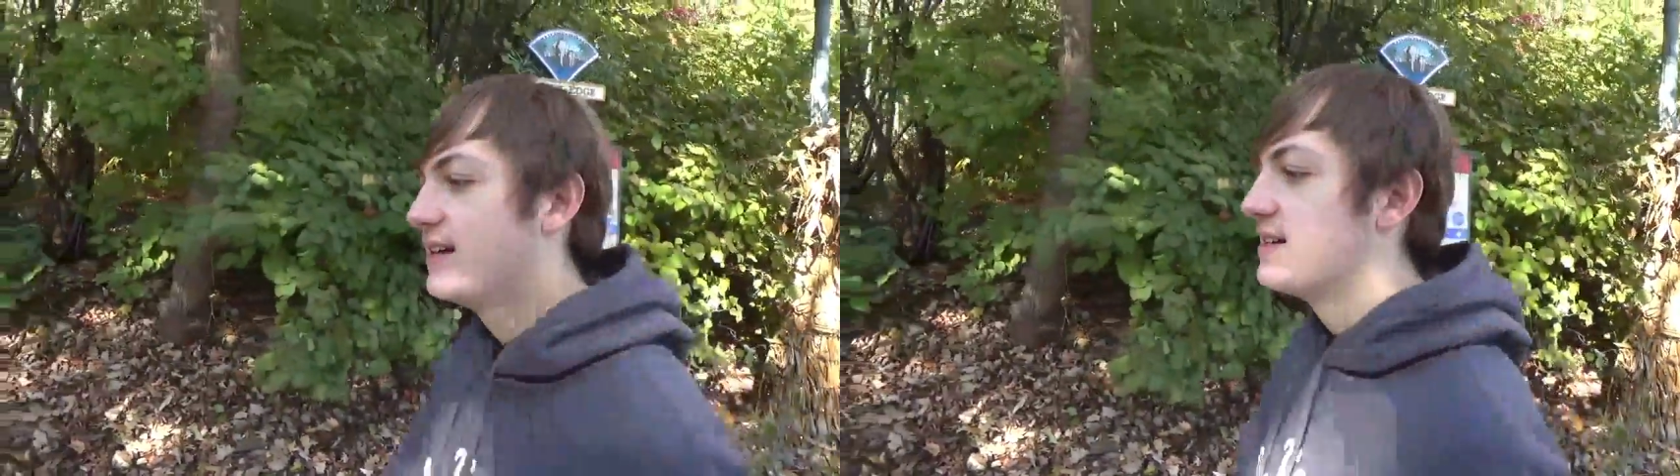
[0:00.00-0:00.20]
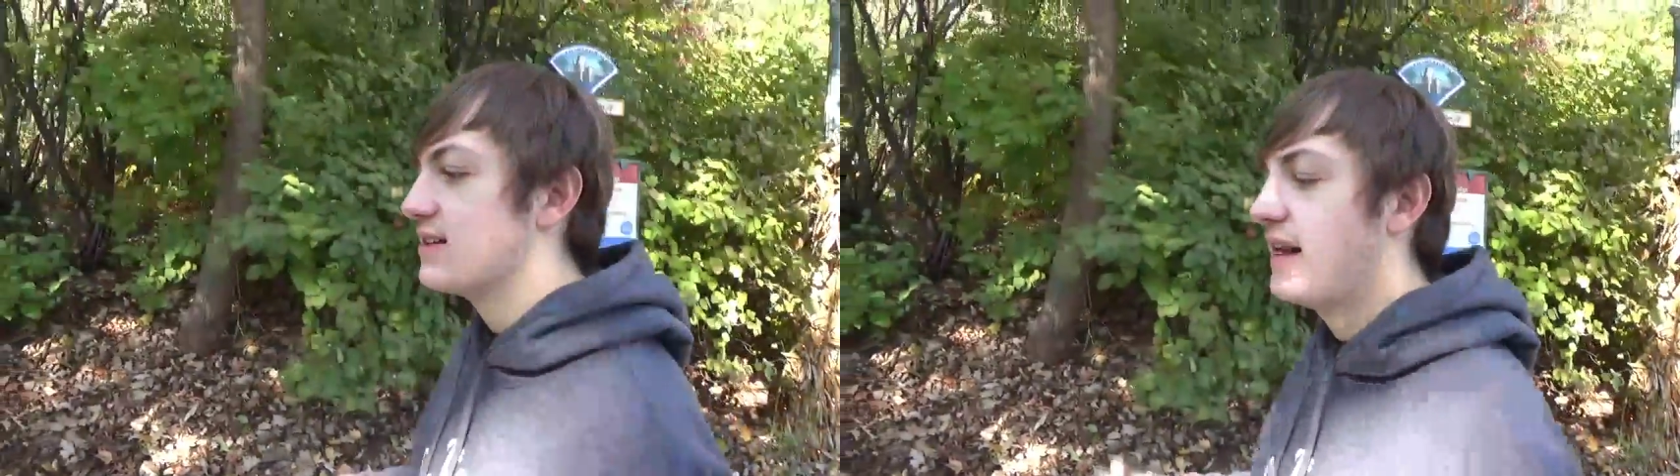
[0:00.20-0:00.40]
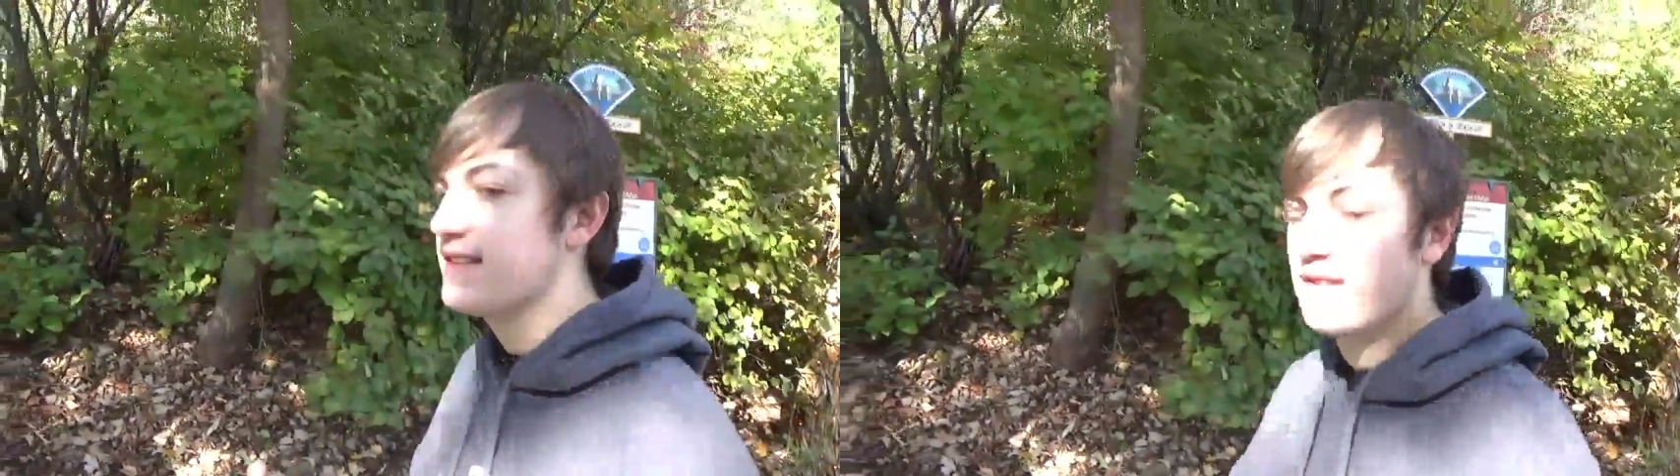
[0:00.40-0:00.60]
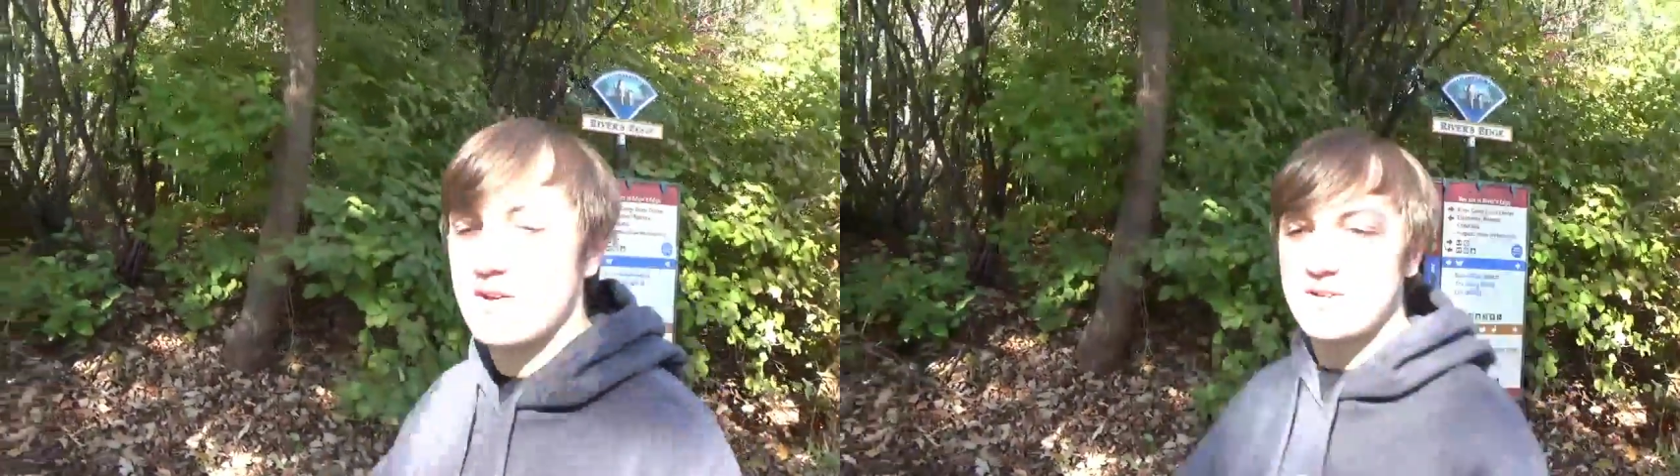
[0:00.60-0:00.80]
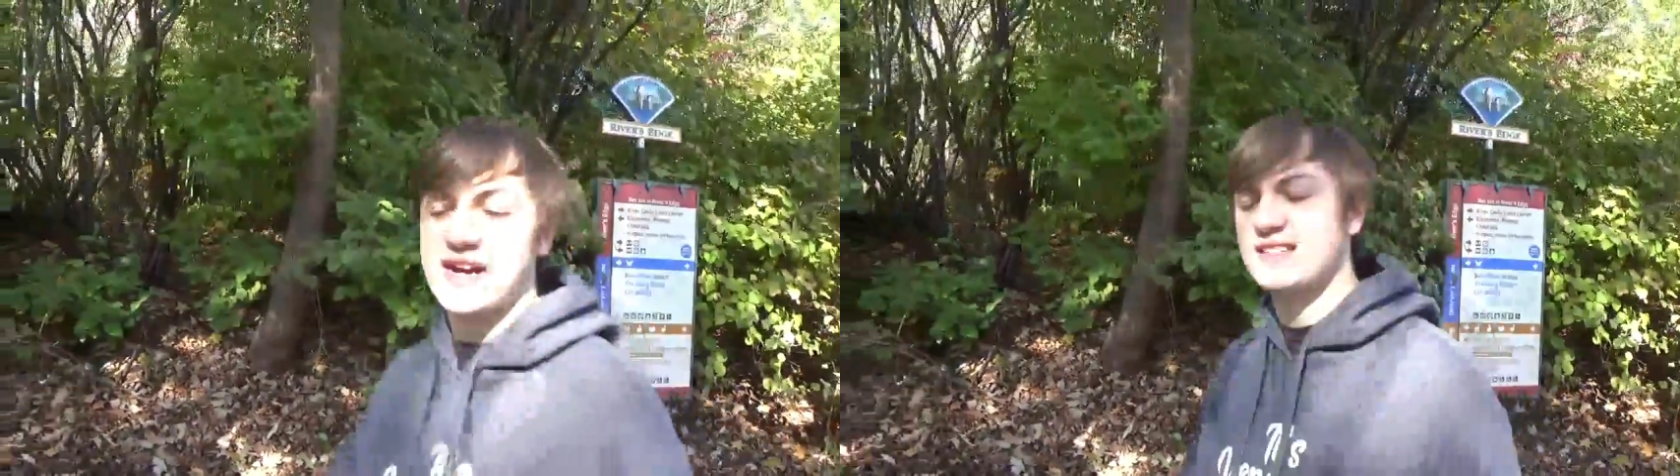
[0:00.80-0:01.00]
So it has
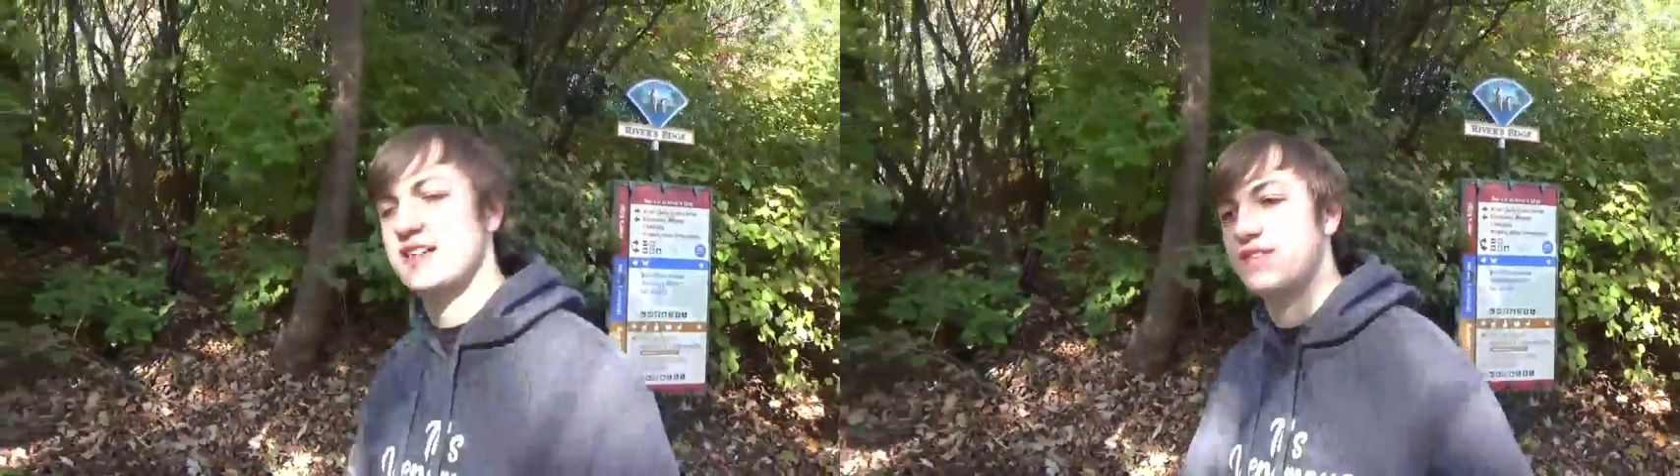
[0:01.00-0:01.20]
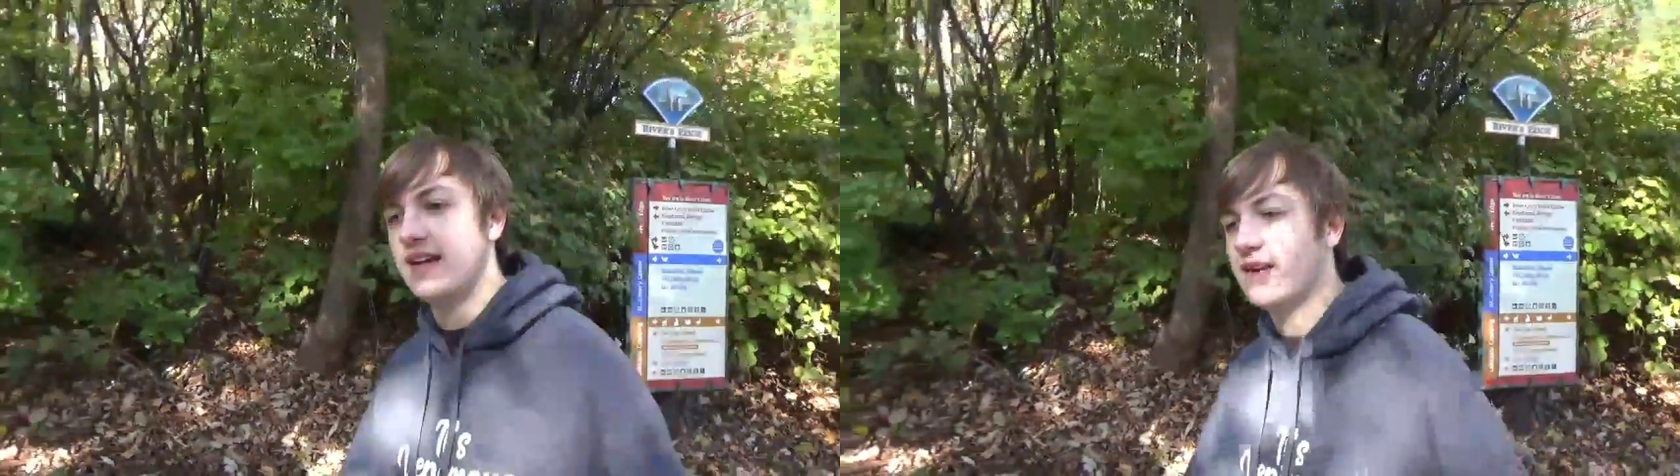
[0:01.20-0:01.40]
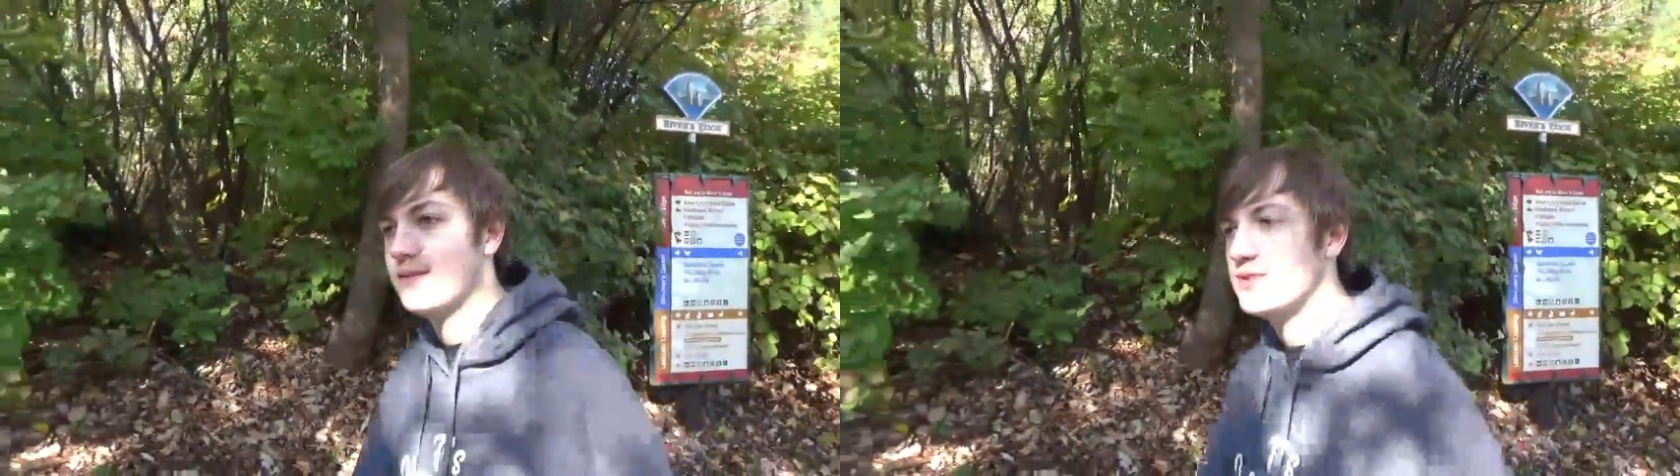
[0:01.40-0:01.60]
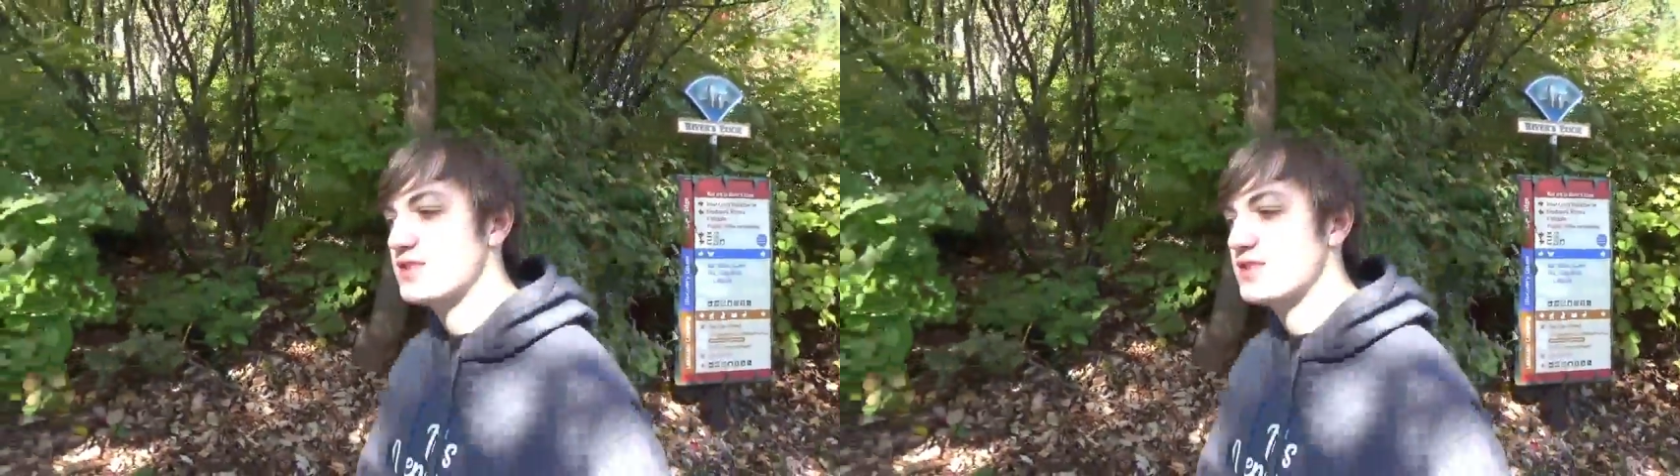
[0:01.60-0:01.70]
all kinds of different animals,